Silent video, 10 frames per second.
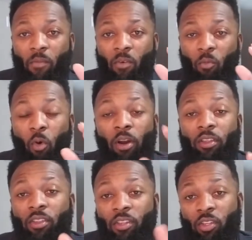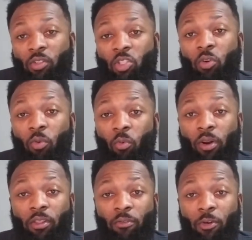One of
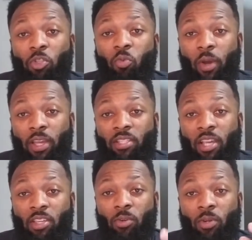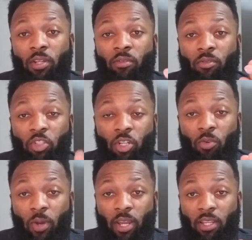the first ways that you can
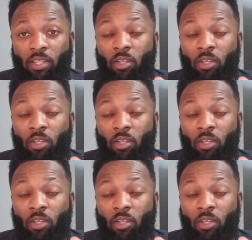generate,